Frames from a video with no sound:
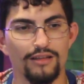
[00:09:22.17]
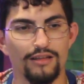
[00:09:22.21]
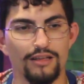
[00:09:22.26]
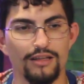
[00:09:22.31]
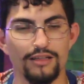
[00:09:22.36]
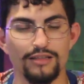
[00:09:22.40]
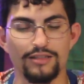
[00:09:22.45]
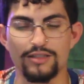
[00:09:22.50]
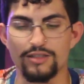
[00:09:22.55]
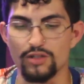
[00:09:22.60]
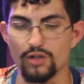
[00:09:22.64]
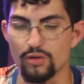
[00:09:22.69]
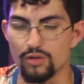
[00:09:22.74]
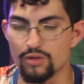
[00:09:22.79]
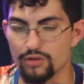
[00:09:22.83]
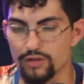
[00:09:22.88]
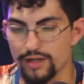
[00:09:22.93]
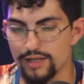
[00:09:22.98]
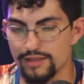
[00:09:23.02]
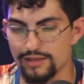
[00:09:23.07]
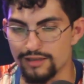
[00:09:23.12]
it's so
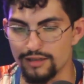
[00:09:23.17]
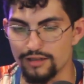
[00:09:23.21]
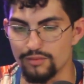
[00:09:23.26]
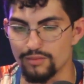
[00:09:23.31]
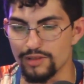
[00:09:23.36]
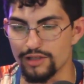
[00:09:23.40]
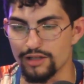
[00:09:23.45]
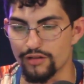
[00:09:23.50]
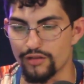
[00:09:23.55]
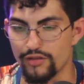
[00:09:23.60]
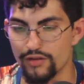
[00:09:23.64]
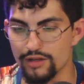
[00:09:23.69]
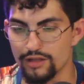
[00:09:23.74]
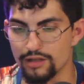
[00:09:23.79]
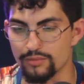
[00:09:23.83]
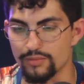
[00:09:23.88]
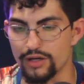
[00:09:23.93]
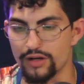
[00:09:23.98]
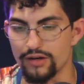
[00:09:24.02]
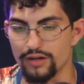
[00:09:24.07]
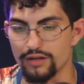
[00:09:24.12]
crazy to me to think
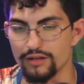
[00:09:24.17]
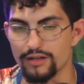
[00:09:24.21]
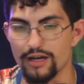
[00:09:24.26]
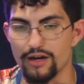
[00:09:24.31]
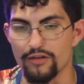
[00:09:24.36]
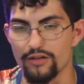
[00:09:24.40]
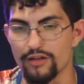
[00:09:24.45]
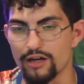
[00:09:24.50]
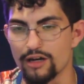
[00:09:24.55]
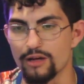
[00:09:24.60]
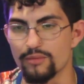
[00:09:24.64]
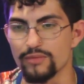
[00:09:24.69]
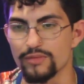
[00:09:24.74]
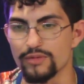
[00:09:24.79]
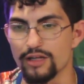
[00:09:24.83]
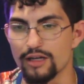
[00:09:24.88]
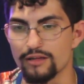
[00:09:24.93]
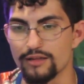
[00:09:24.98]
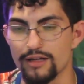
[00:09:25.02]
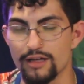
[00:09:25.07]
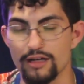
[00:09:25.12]
about it now that
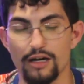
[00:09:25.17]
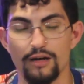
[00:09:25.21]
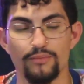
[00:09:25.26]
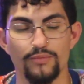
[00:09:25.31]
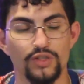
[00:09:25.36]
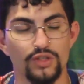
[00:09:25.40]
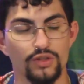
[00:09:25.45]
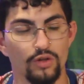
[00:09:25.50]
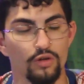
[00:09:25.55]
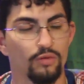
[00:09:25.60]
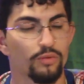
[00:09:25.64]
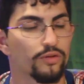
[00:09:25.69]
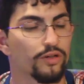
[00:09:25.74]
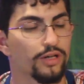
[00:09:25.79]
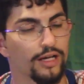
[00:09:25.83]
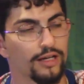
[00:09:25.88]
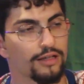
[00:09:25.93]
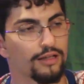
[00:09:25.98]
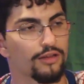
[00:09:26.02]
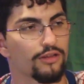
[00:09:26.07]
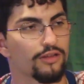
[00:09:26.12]
I'm sober and
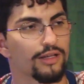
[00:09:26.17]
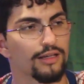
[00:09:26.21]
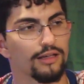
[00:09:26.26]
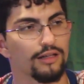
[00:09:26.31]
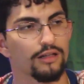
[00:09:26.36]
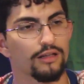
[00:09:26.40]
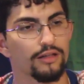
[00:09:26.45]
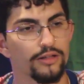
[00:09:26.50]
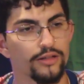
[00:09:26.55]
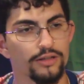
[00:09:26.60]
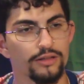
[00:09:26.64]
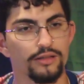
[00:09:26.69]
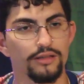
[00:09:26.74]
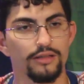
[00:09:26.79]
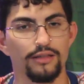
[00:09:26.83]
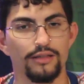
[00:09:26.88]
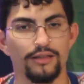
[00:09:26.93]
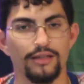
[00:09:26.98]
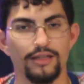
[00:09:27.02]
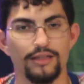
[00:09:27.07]
I can think clearly.